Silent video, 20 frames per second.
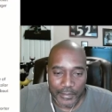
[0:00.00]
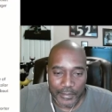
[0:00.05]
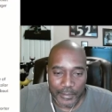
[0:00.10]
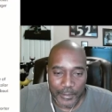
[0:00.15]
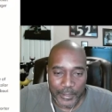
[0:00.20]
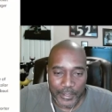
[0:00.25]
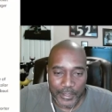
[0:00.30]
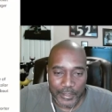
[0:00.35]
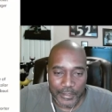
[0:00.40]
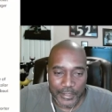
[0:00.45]

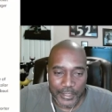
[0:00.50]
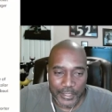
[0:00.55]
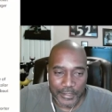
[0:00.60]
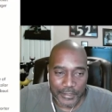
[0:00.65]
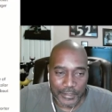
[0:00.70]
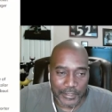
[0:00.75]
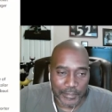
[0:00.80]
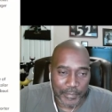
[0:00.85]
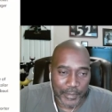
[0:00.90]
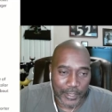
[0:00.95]
someone else has
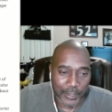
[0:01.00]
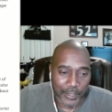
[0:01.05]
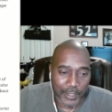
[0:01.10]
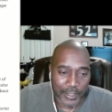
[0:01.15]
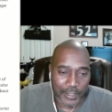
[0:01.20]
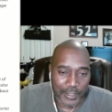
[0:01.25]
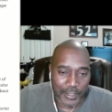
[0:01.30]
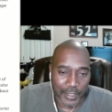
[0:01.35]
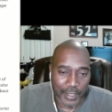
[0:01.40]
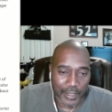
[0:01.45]

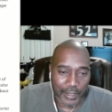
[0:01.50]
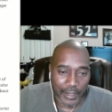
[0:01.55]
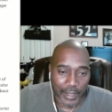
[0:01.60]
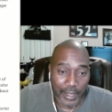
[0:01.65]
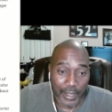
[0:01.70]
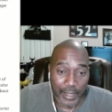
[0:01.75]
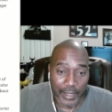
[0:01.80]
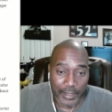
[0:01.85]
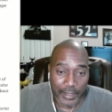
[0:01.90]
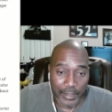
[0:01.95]
experienced, like, hey,